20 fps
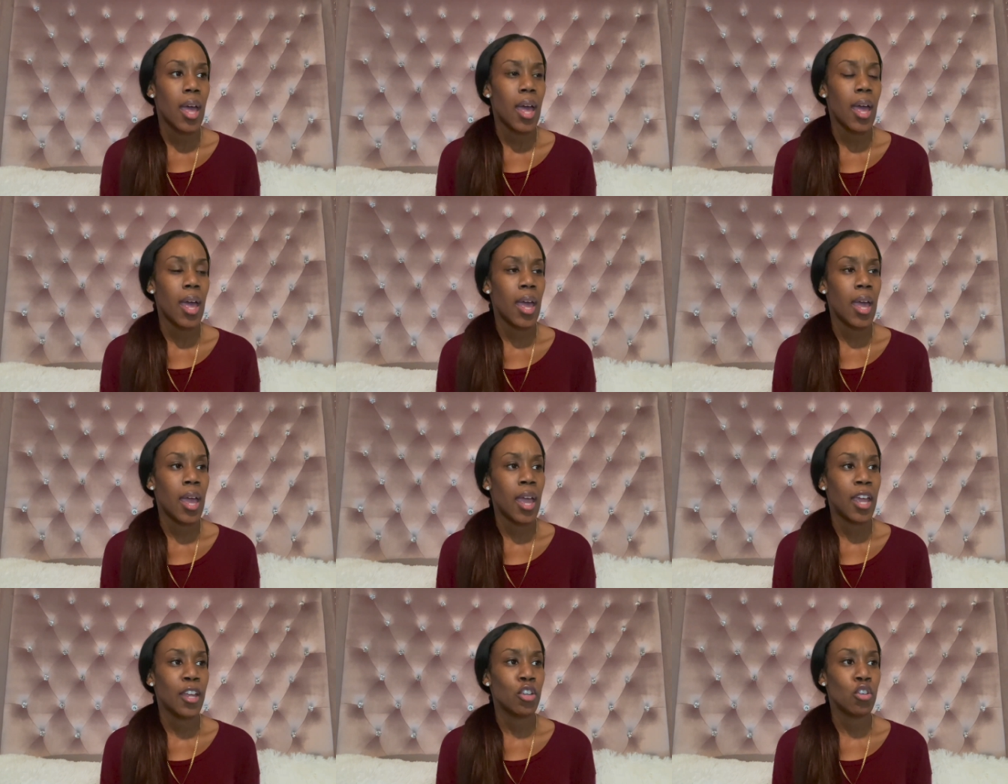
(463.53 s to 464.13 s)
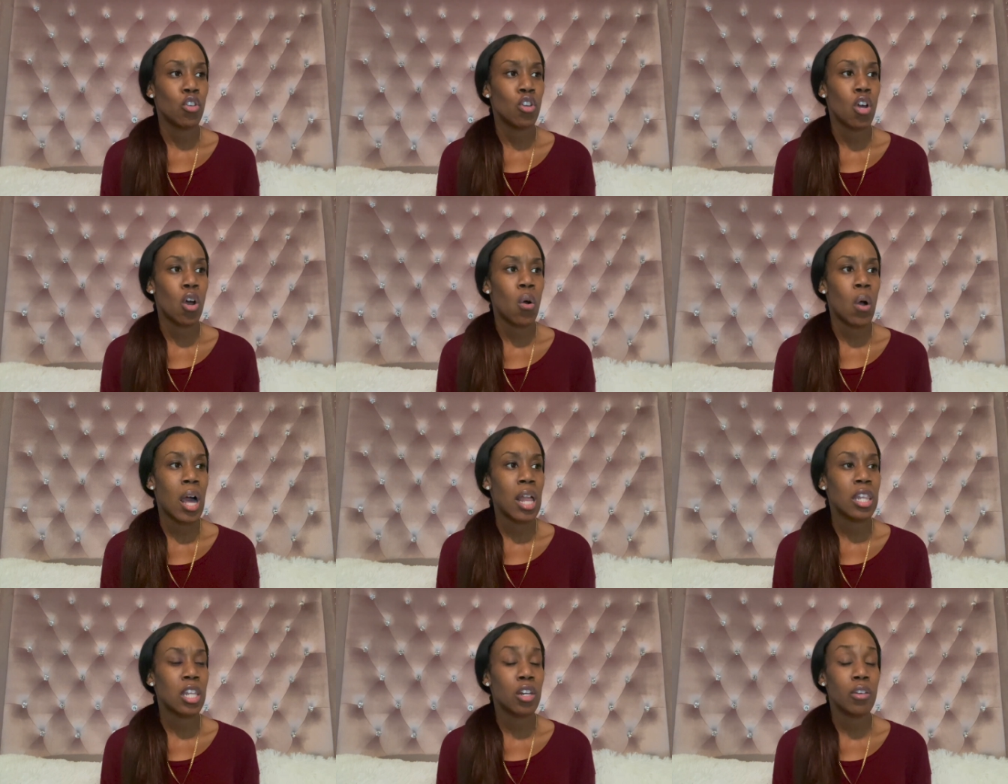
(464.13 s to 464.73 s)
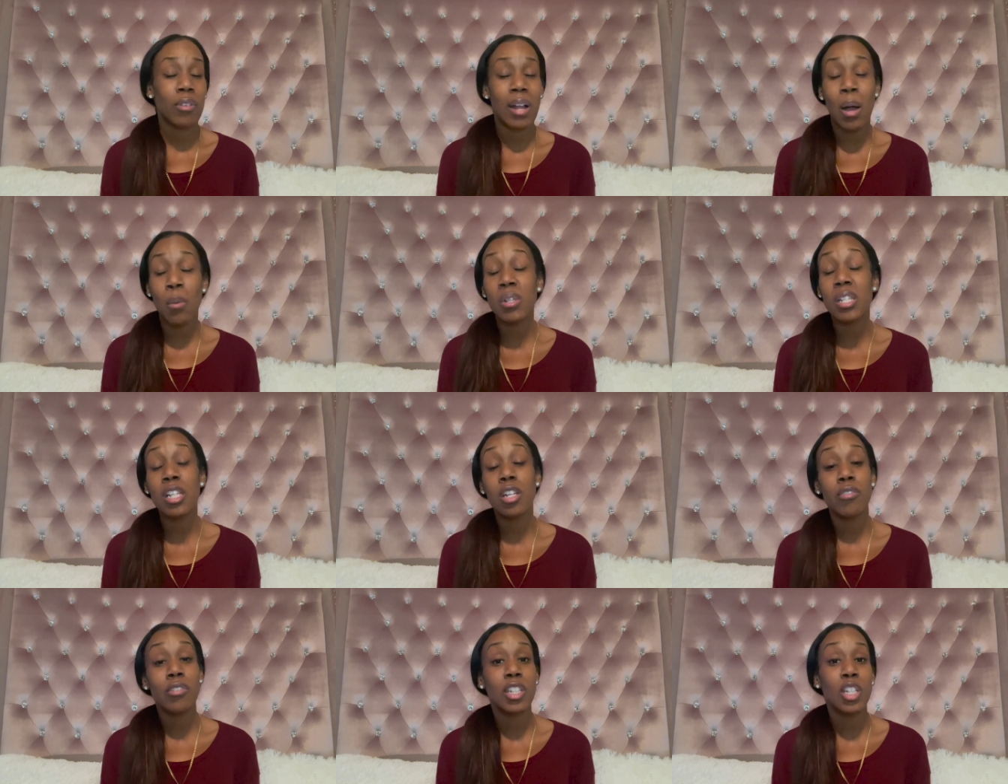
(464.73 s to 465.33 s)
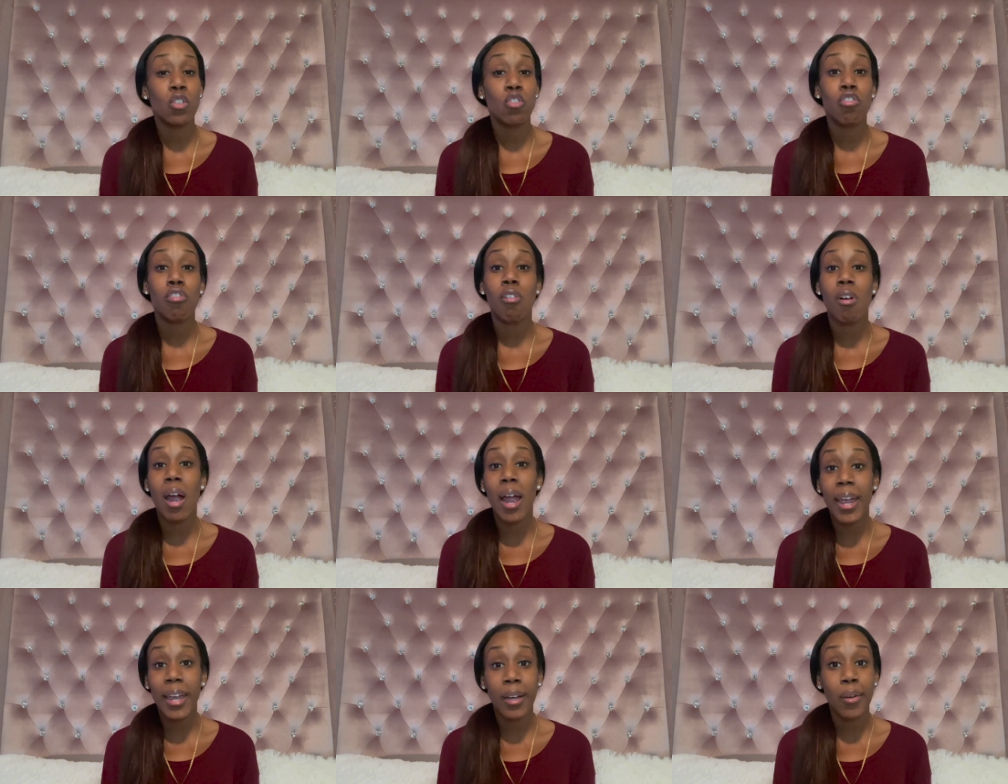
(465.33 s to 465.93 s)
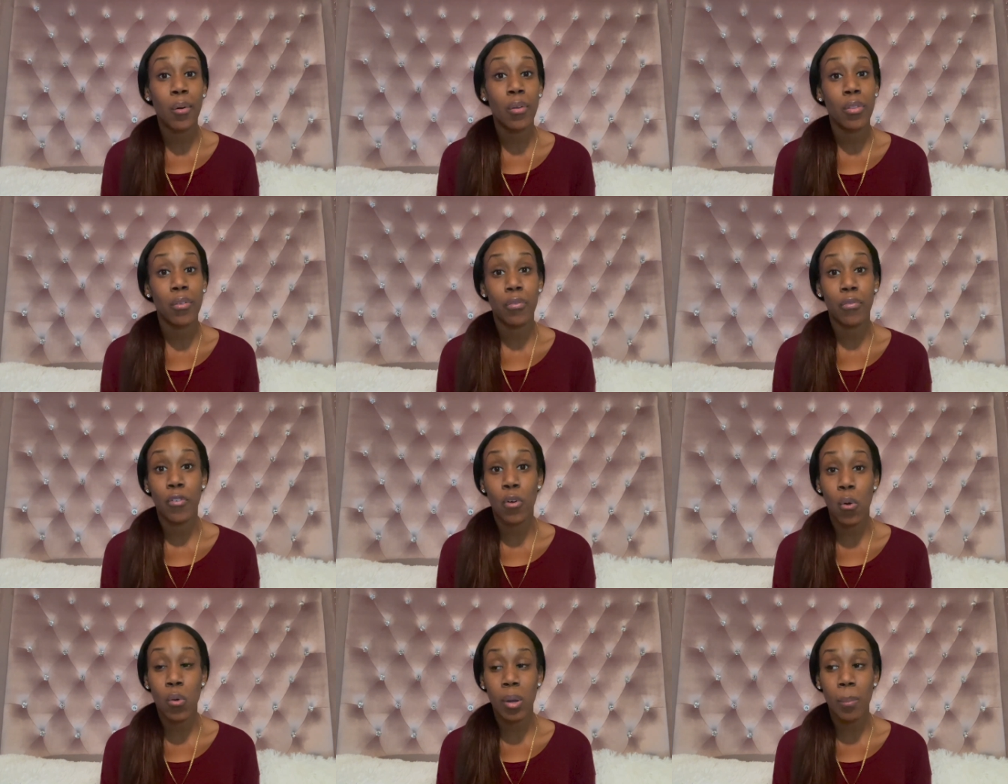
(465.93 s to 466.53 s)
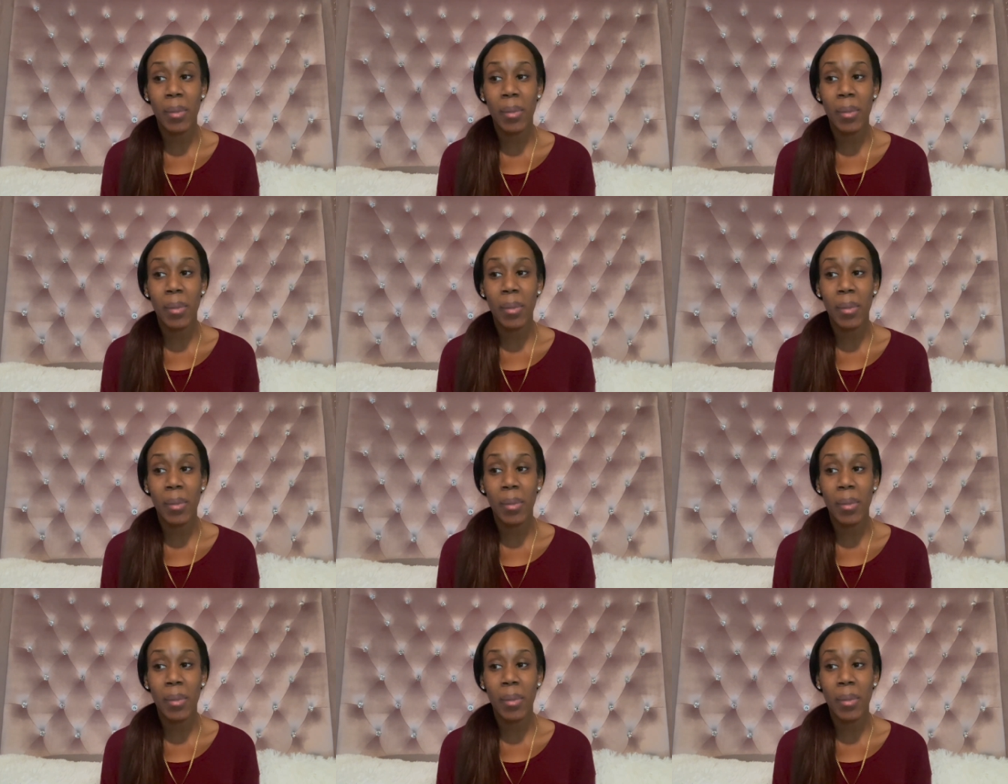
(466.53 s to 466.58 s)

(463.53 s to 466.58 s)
And, you know, I was literally crying on the phone.